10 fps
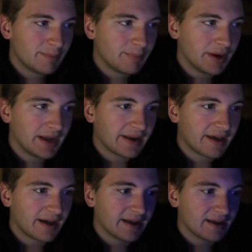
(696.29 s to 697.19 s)
But,
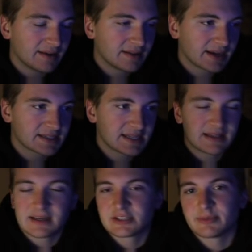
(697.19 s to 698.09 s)
uh, like I said,
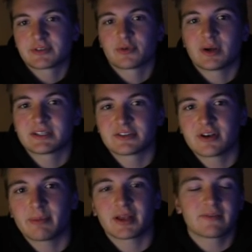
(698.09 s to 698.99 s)
thank you so much for watching.
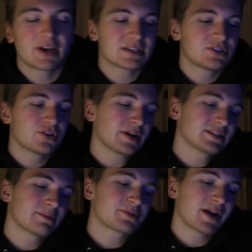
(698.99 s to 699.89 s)
Drop a like if you guys enjoyed,
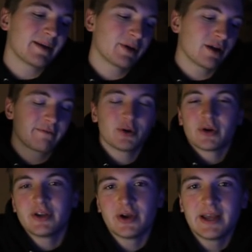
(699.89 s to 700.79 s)
and subscribe here if you
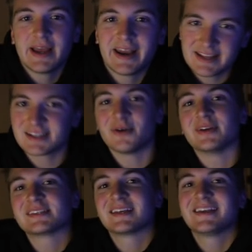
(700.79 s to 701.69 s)
are new. And as
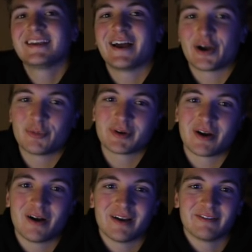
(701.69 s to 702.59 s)
always, I hope
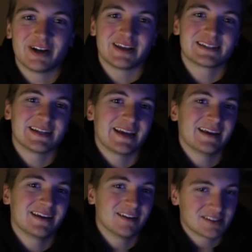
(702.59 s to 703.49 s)
you're all having a nice day,
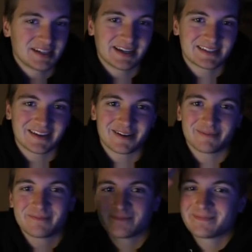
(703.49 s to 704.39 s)
and I'll see you guys later.
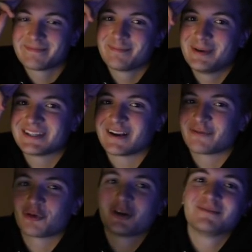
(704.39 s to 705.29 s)
Peace out,
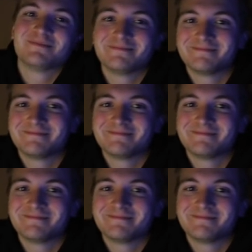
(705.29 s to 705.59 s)
everyone.